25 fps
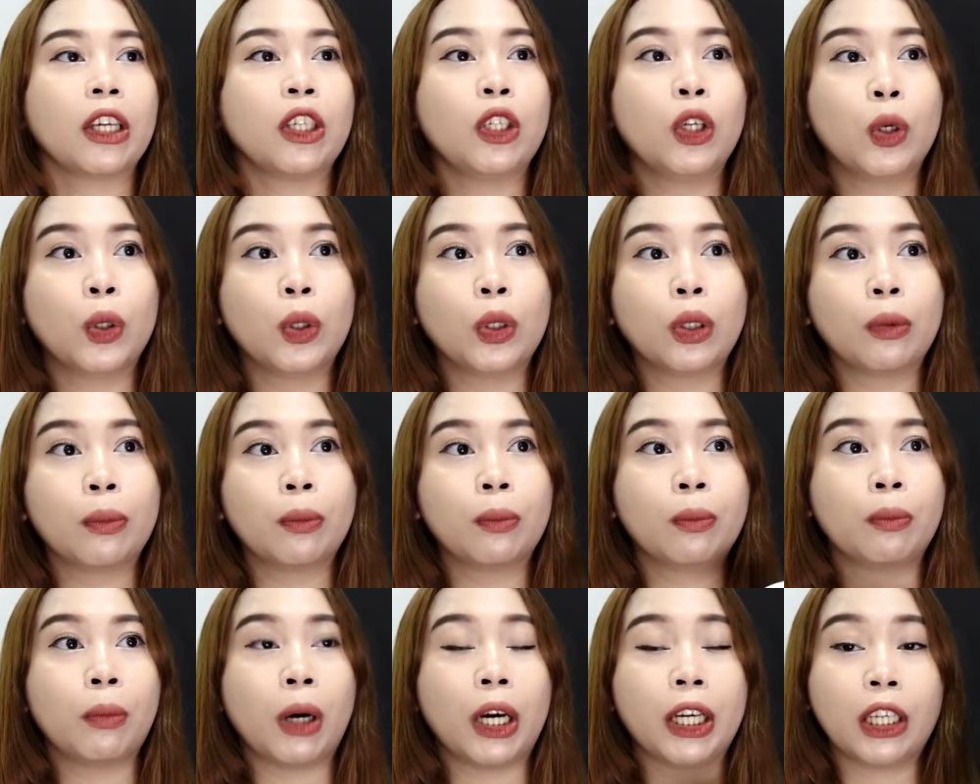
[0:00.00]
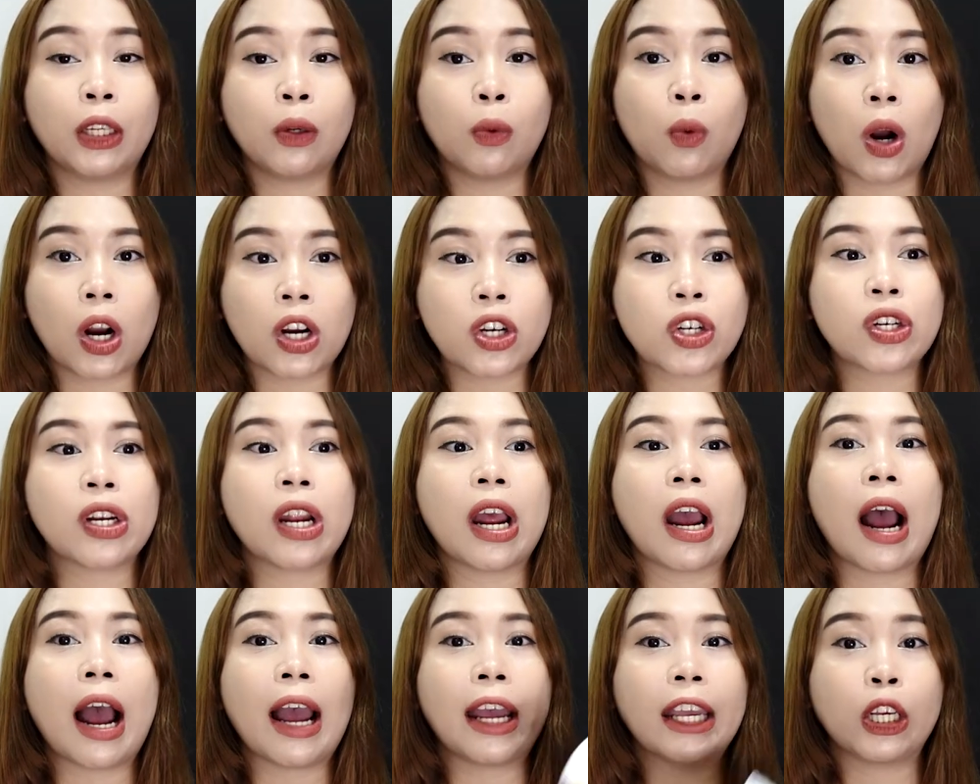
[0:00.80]
Yung body wash
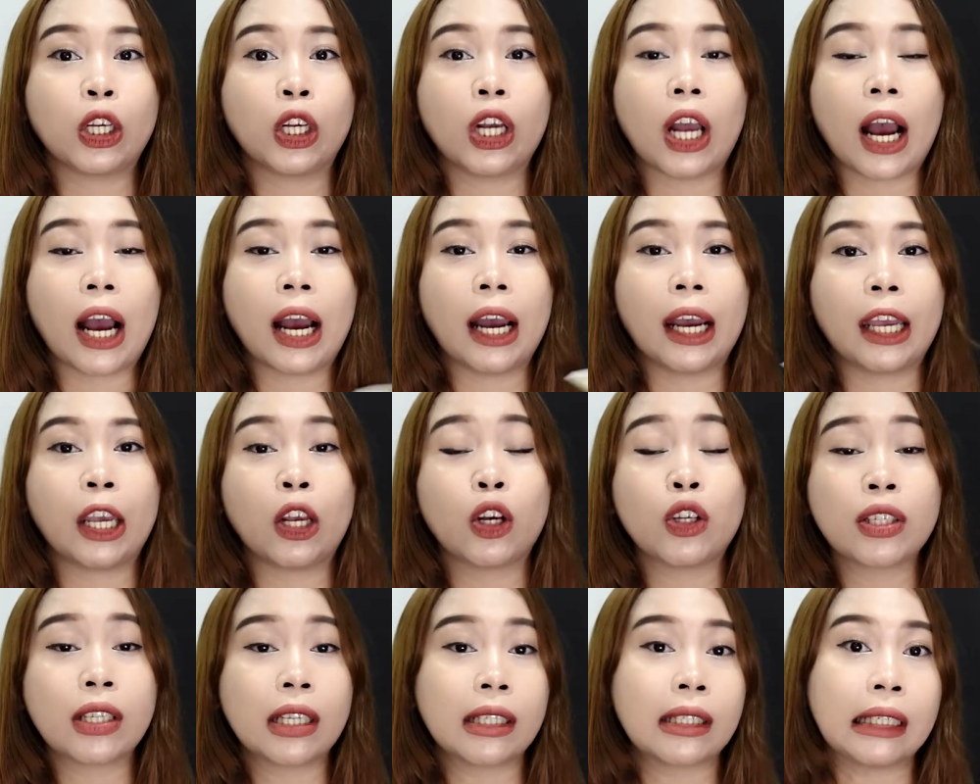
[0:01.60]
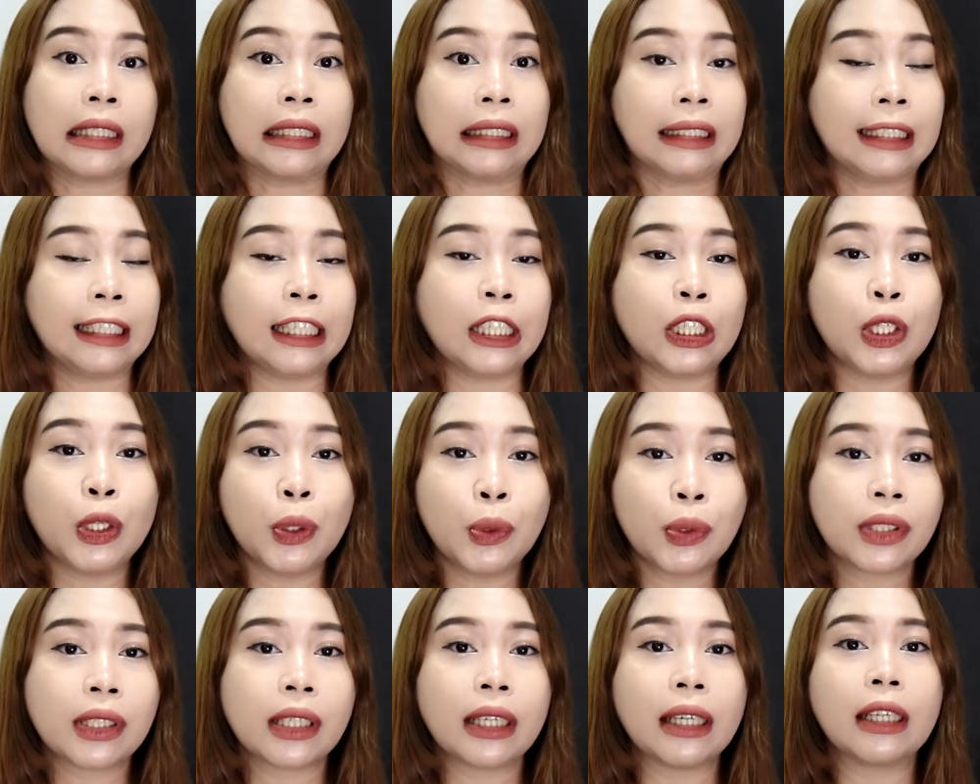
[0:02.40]
na I consistently
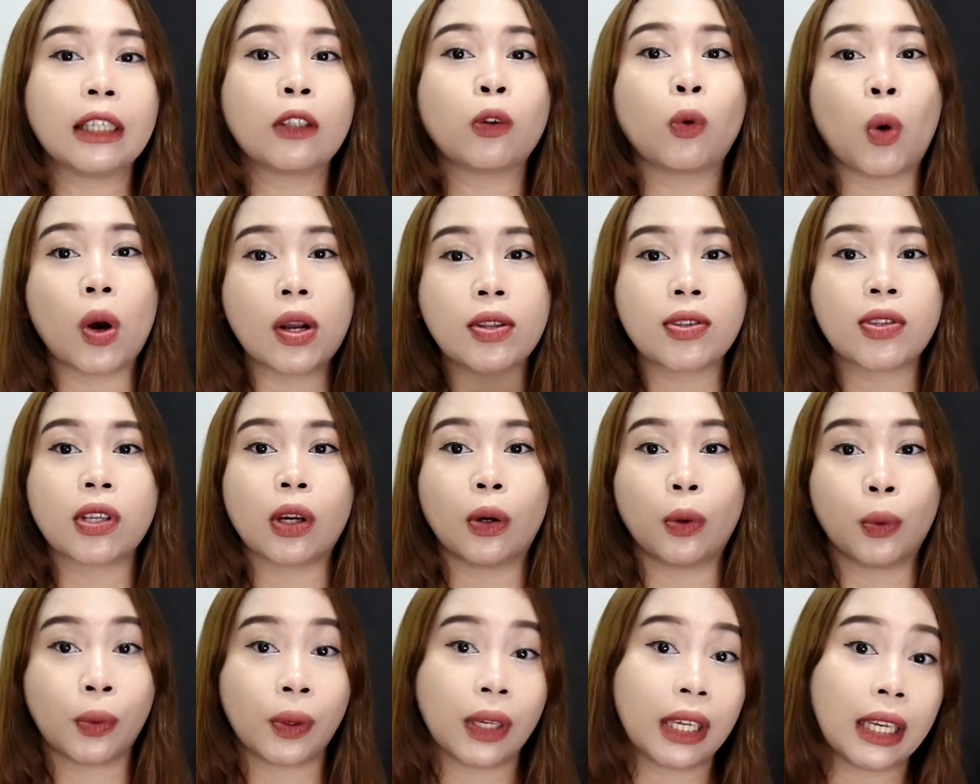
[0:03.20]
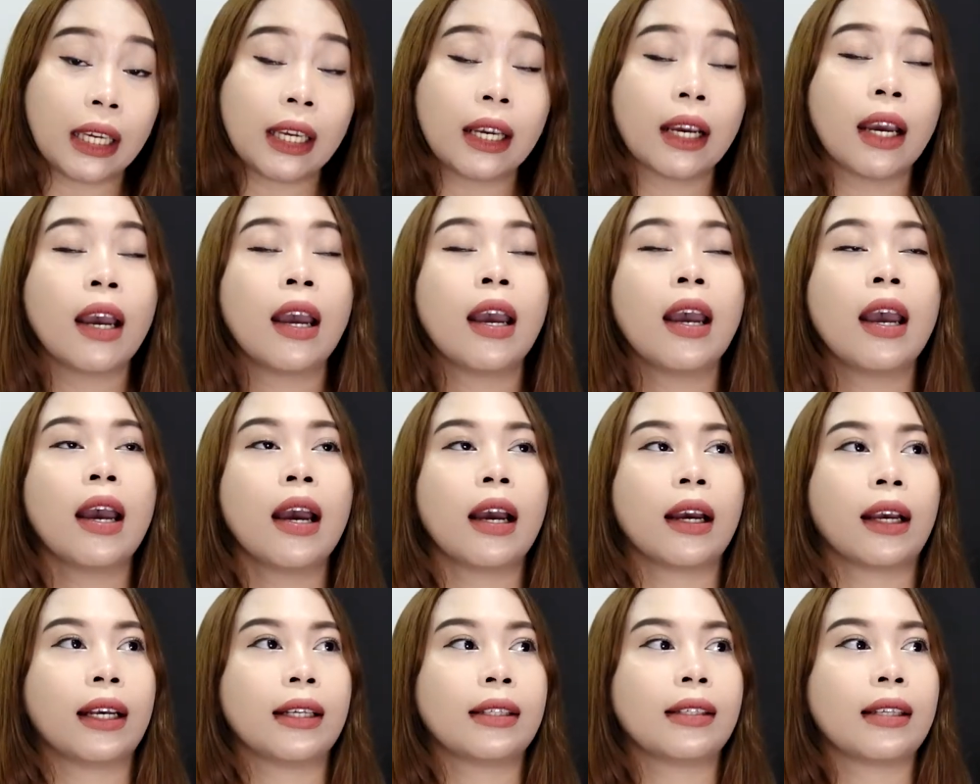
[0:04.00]
use it once a week.
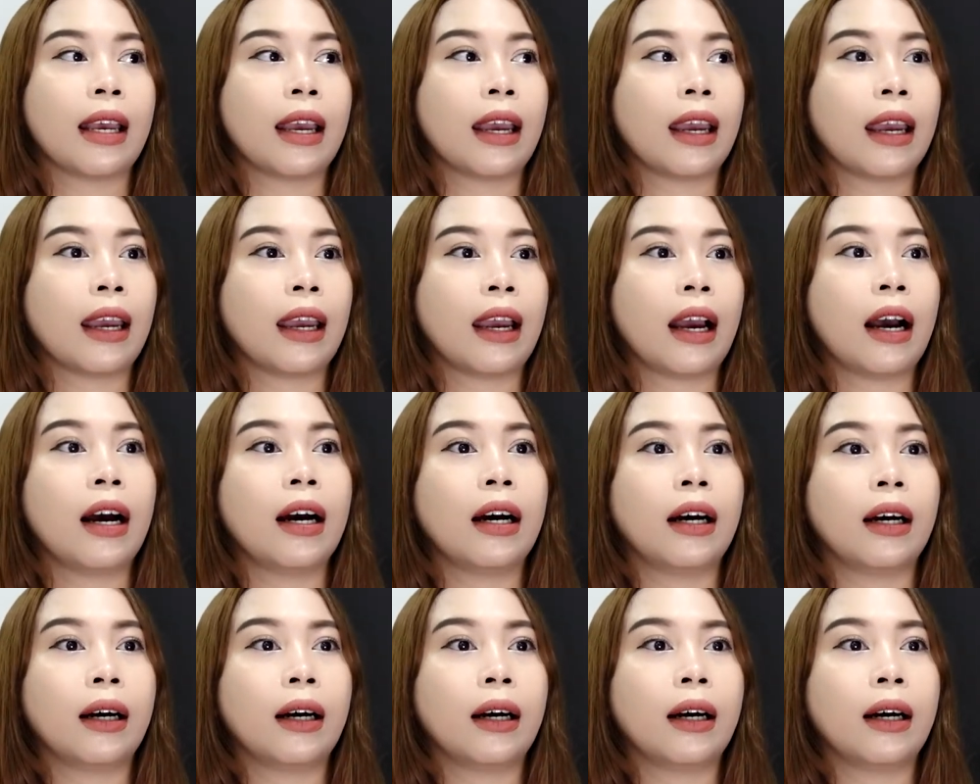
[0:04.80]
Kasi,